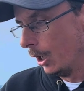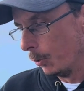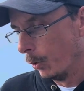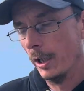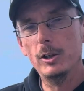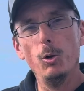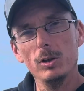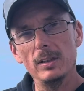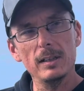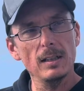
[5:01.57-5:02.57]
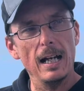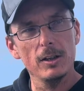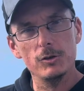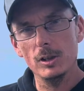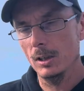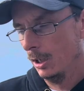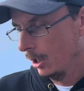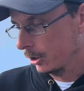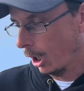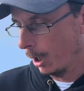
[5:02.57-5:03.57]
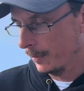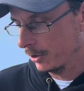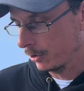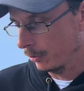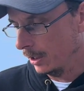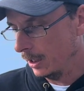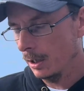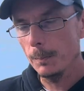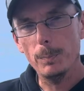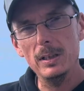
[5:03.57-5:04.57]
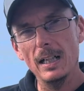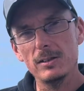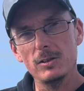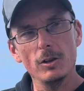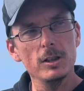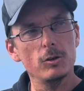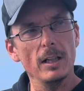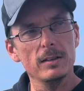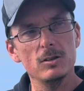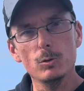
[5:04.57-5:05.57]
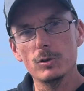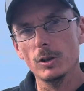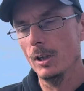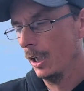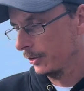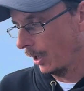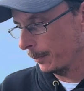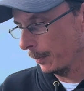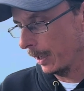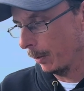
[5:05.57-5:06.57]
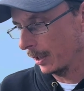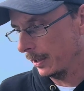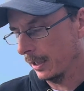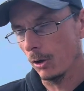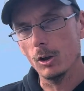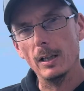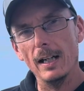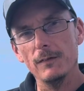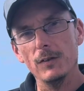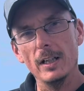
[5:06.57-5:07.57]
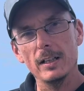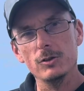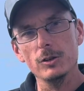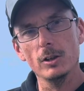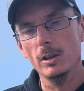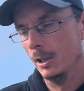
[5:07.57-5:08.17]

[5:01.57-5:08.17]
really cool technology. Garmin screen, PS30 transducer, something you might want to take a look at for next year